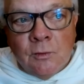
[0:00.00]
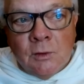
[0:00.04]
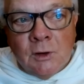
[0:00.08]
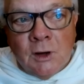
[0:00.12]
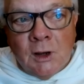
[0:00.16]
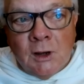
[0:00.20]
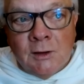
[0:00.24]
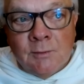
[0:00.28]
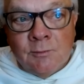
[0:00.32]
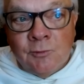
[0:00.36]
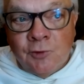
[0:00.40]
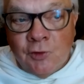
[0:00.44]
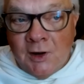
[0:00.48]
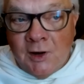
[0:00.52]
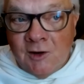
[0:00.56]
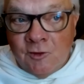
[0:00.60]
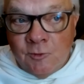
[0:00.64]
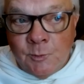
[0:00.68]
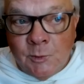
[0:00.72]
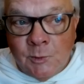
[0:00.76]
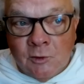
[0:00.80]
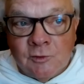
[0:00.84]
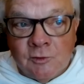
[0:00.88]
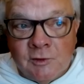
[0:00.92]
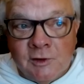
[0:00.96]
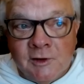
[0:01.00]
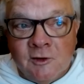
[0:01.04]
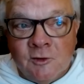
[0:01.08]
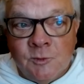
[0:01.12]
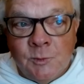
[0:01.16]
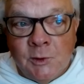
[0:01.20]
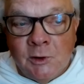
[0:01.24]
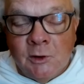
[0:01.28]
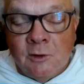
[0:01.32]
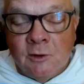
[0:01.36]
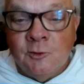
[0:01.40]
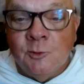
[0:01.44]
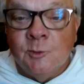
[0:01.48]
transpersonal
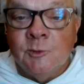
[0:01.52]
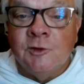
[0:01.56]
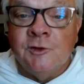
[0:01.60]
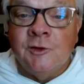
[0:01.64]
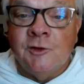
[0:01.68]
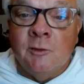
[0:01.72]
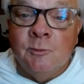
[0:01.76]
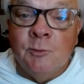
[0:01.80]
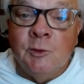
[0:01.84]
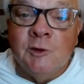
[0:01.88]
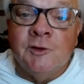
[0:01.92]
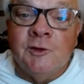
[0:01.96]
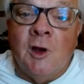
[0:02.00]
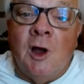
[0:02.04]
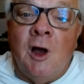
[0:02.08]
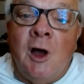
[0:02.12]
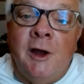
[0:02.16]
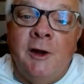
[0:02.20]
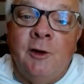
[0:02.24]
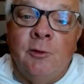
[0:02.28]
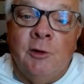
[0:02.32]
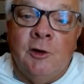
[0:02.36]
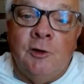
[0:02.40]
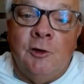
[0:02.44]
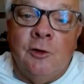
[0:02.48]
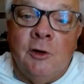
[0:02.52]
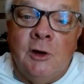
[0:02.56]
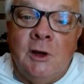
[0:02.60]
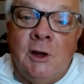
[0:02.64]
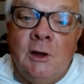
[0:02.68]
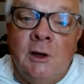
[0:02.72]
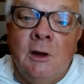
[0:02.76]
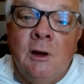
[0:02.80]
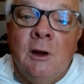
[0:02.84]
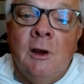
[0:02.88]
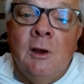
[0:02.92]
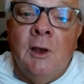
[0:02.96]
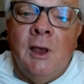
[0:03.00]
experience was on a
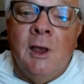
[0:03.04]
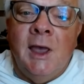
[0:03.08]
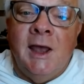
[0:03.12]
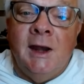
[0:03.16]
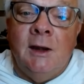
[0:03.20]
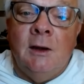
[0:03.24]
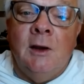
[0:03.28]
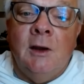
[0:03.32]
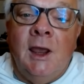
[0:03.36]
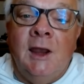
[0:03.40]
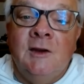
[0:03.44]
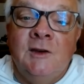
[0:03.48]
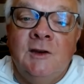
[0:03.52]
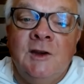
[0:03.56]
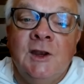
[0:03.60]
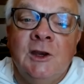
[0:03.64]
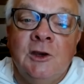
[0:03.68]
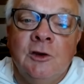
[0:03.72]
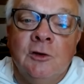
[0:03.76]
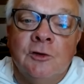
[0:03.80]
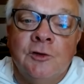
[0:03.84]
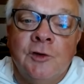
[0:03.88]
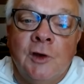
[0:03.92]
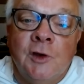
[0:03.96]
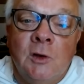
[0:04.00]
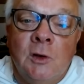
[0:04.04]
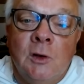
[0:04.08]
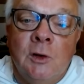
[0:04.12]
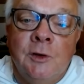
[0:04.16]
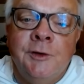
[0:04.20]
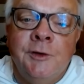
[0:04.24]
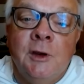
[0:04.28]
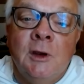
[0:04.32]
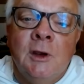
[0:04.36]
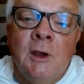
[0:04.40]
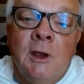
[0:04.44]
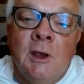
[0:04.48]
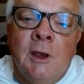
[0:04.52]
retreat at 18 years
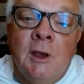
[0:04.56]
old.